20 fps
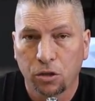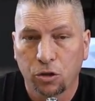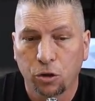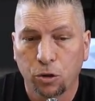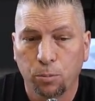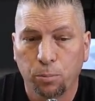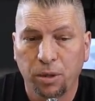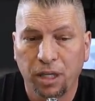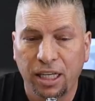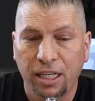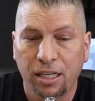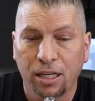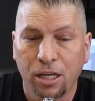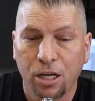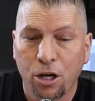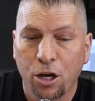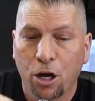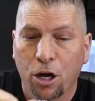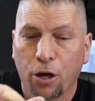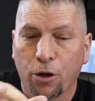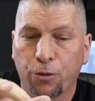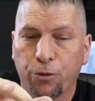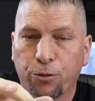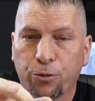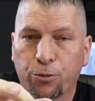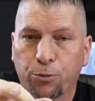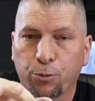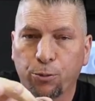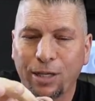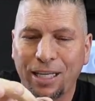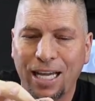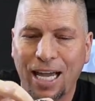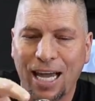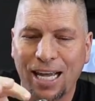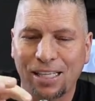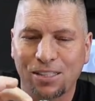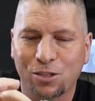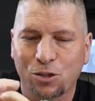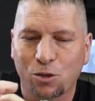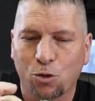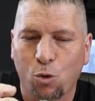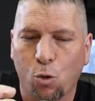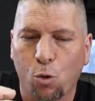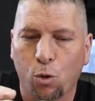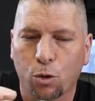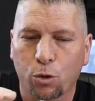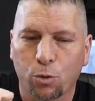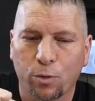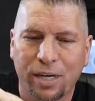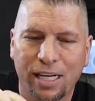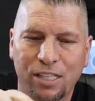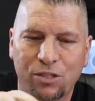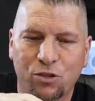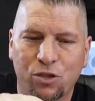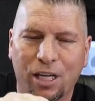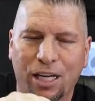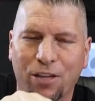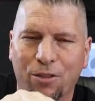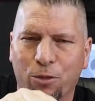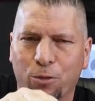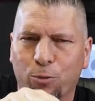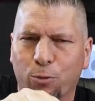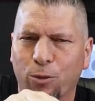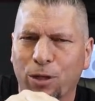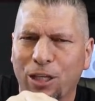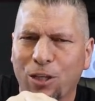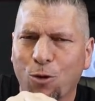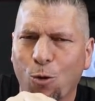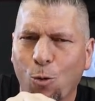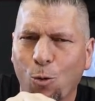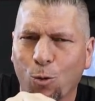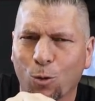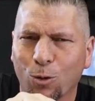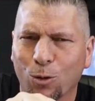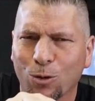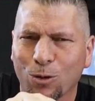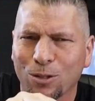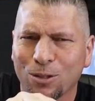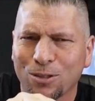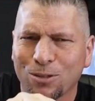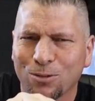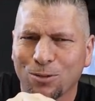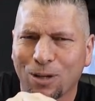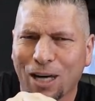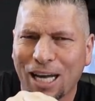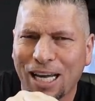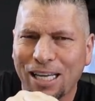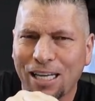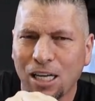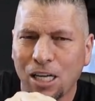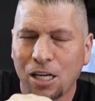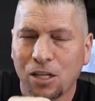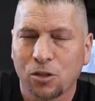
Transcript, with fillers: could be a 3 eighths, quarter inch, and 3 quarter, right?